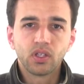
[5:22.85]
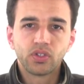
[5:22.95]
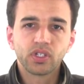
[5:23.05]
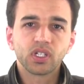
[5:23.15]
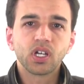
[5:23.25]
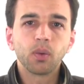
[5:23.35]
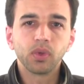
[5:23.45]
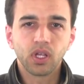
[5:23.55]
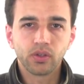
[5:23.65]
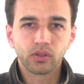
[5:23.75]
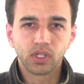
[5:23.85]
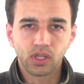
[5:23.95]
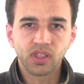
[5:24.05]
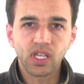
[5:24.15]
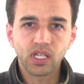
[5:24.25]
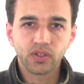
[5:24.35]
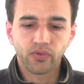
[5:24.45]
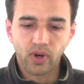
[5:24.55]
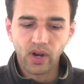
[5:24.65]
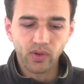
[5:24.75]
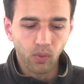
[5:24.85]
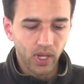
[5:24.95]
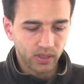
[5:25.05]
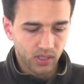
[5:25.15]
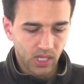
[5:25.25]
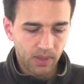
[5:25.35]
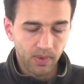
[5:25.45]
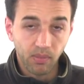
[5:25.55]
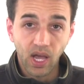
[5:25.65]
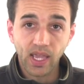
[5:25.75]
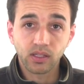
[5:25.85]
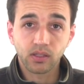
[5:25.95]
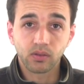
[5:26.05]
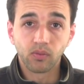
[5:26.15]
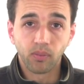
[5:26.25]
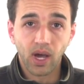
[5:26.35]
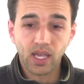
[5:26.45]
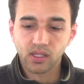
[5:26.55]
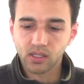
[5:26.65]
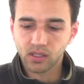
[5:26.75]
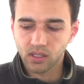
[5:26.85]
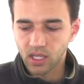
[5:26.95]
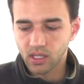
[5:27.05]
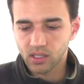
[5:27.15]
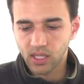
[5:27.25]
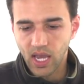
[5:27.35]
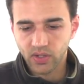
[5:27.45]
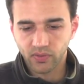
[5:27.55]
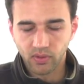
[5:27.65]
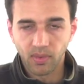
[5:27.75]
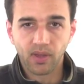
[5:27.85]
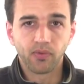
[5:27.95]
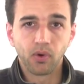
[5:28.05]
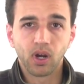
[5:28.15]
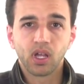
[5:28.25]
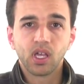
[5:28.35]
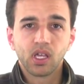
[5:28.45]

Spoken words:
Just a couple other little things for everyone to keep in mind who buys a Slash 4x4.